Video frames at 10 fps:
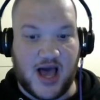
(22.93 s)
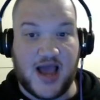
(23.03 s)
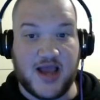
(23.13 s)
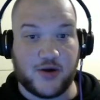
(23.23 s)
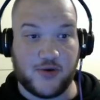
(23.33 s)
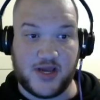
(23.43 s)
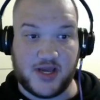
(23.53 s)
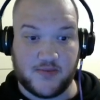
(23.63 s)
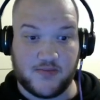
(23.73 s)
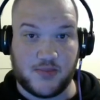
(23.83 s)
I
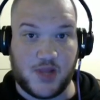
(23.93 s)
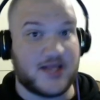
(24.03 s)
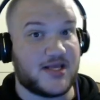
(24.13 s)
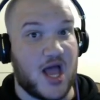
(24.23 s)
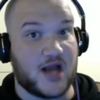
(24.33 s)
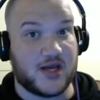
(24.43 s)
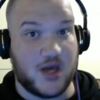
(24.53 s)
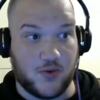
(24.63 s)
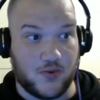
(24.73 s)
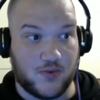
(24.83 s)
agree. Let's not go.